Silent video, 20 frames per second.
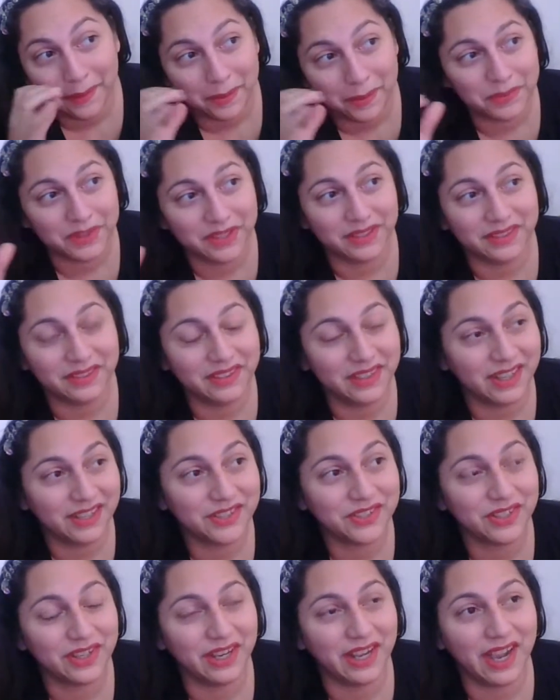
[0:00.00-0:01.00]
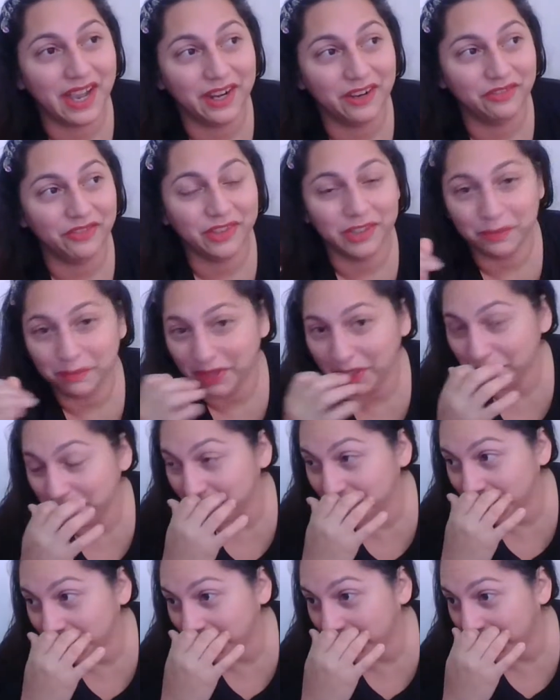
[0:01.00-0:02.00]
mean, yesterday kind of really made
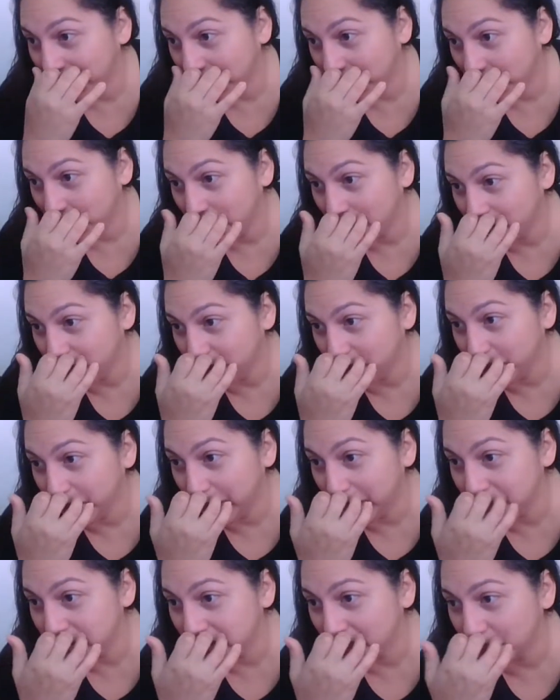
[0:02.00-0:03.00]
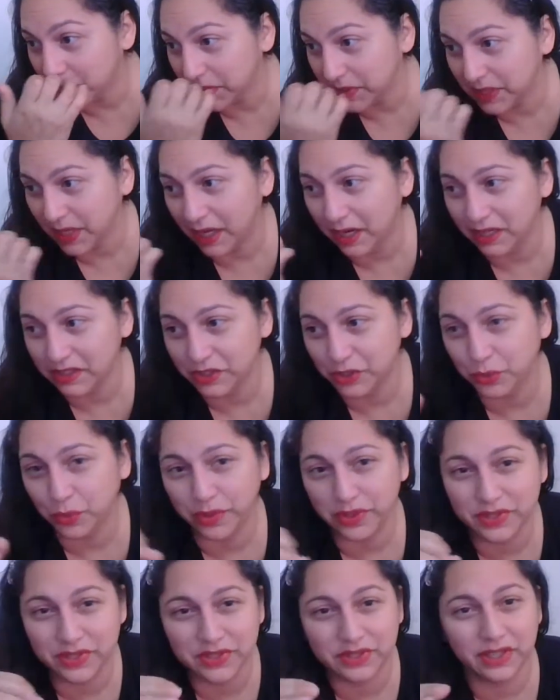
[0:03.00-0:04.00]
me like realize that I just kind of just
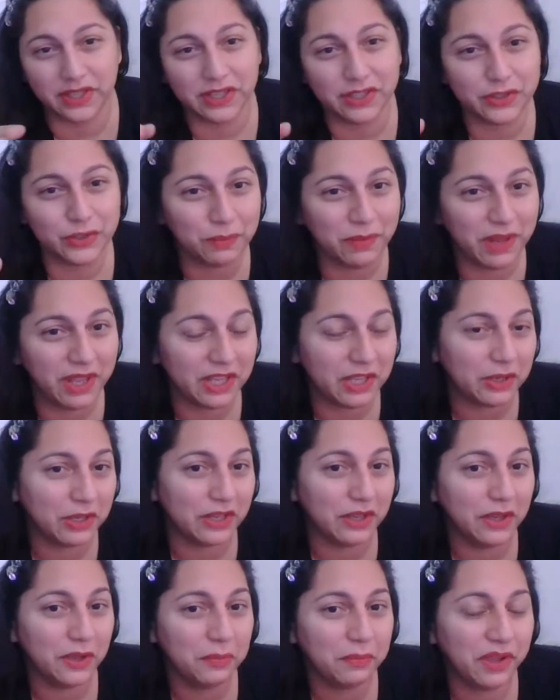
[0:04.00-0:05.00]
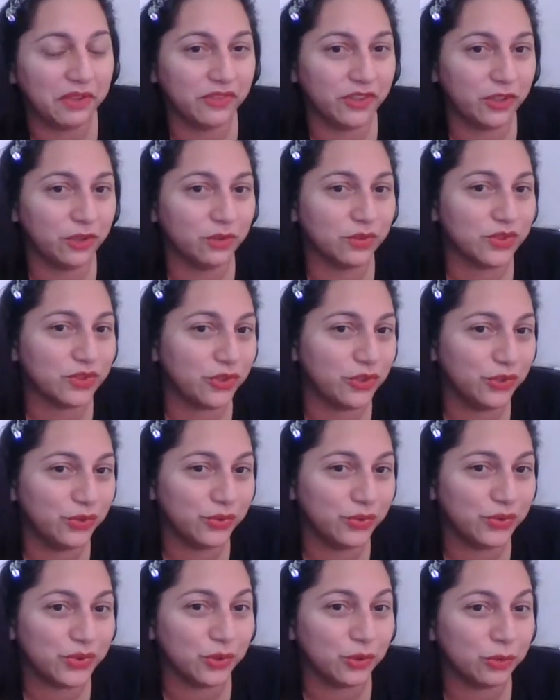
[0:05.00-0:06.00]
want to stick to making my videos on
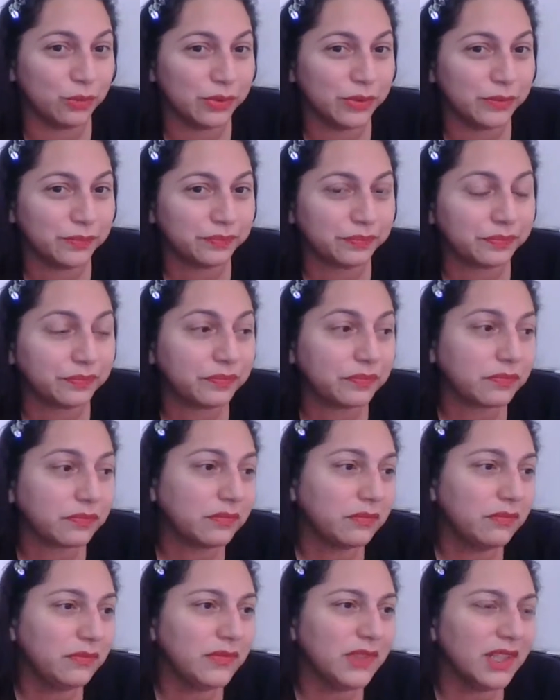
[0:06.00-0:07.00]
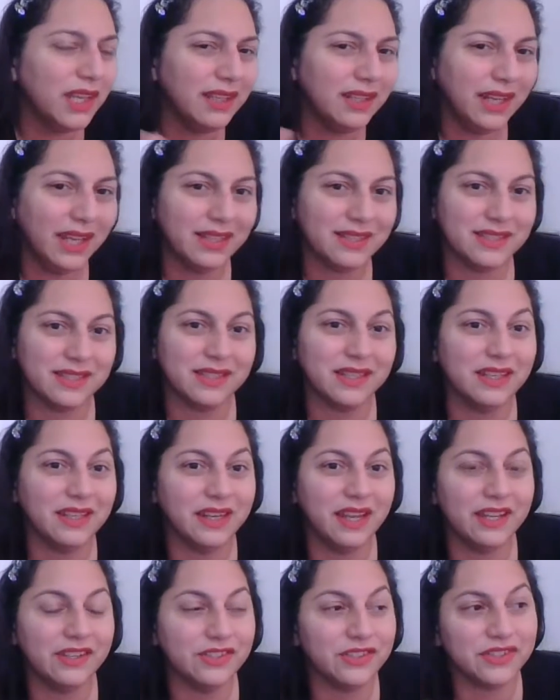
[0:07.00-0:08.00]
YouTube, and that's
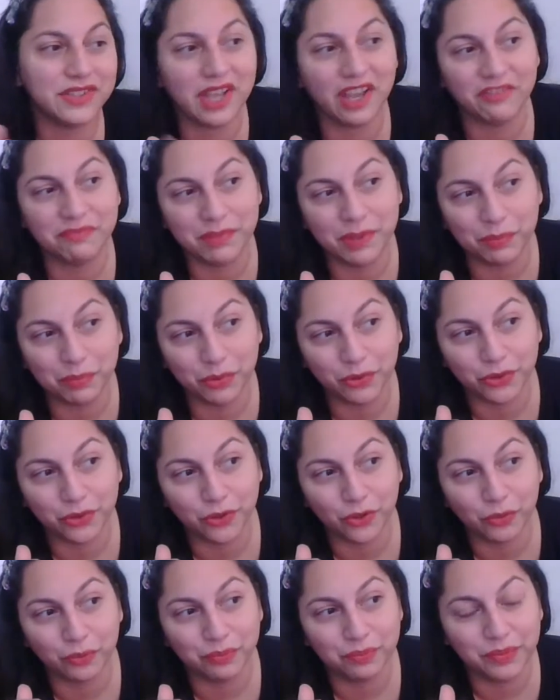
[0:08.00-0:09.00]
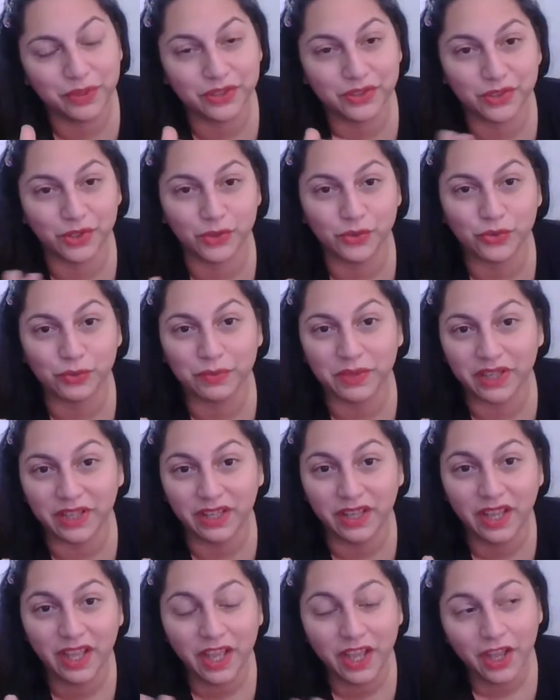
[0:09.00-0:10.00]
it, and just have people, you know, be in touch with
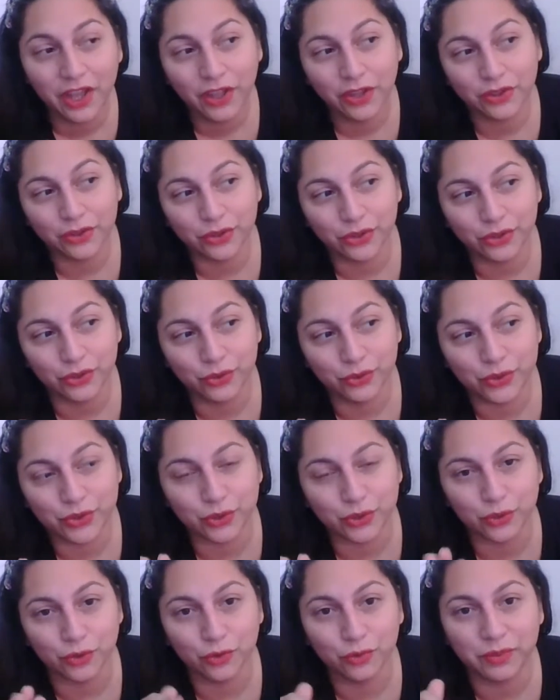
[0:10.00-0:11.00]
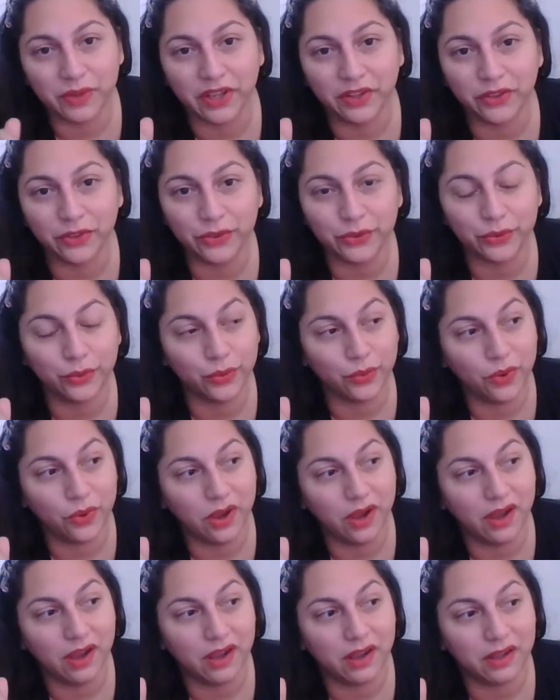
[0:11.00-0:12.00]
me through YouTube and through
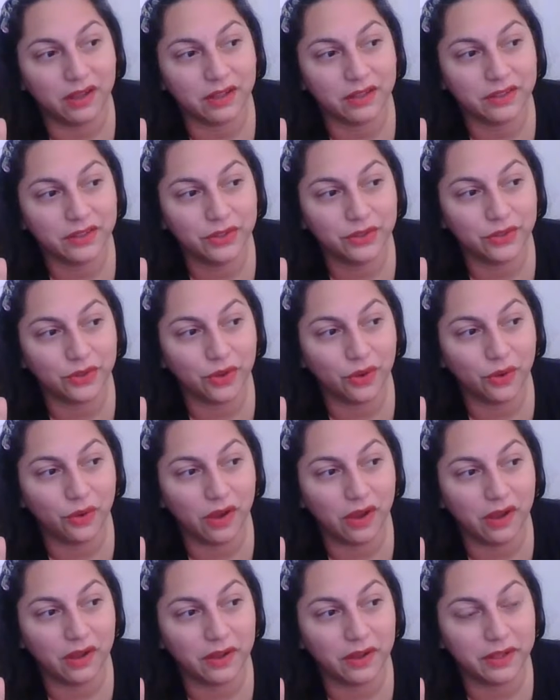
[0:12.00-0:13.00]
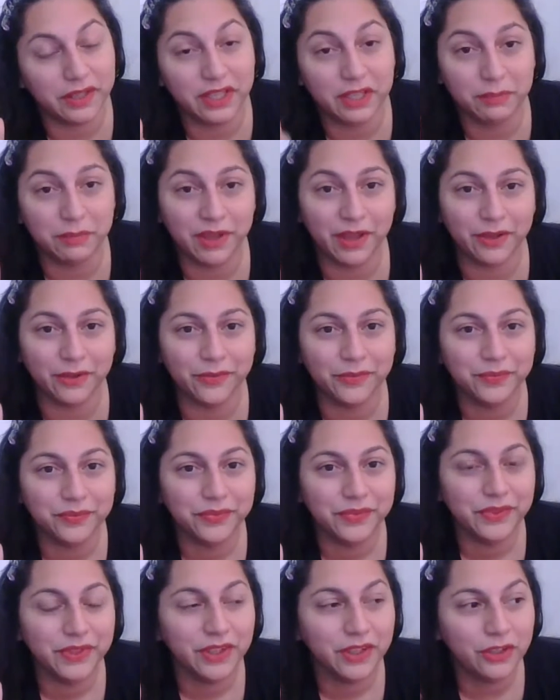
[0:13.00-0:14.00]
you know, email,
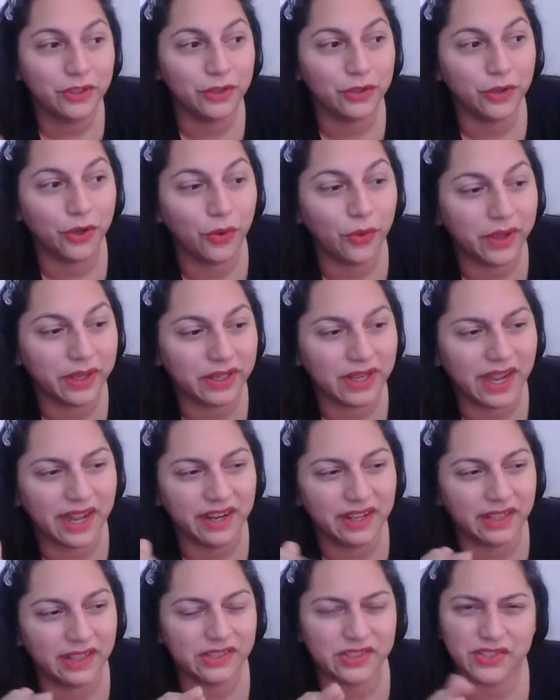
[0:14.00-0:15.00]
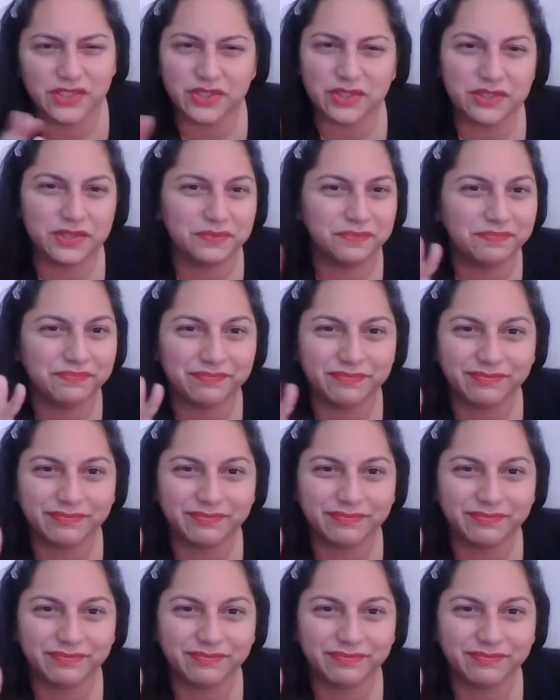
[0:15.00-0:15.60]
you know, and kind of like just